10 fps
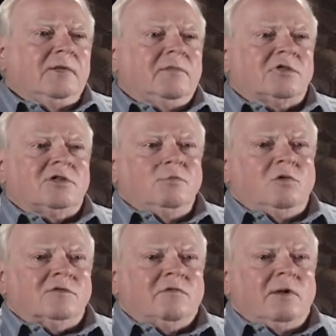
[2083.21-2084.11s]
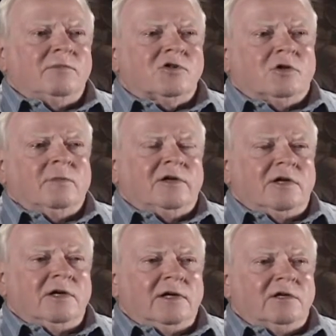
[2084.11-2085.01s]
but she was from
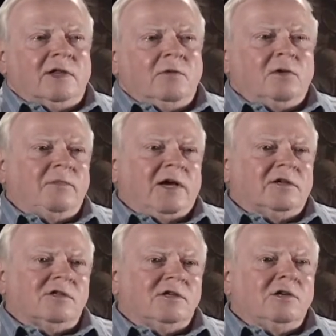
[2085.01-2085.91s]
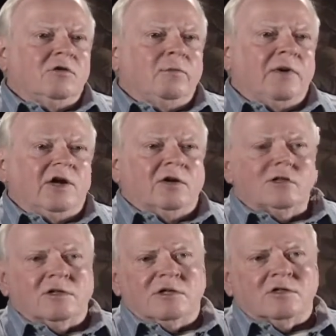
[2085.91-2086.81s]
Germany, and they went back to see her
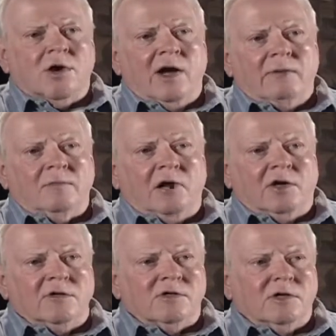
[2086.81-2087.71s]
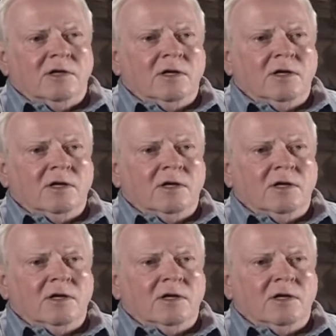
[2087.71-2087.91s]
parents and his grandparents,